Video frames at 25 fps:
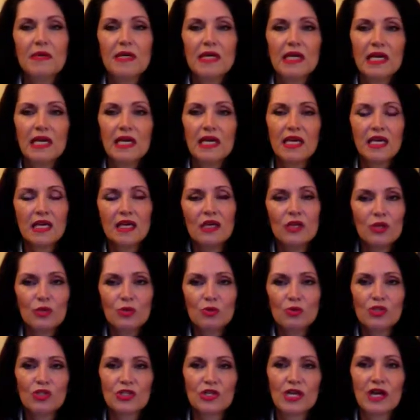a kid
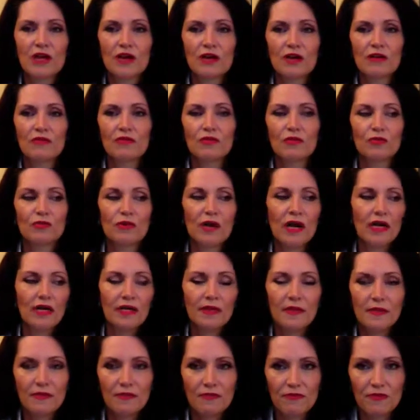who's scared of a ride
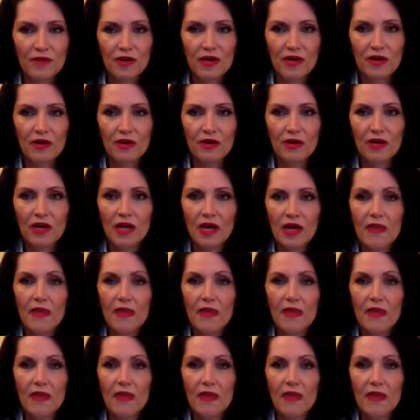at the fair,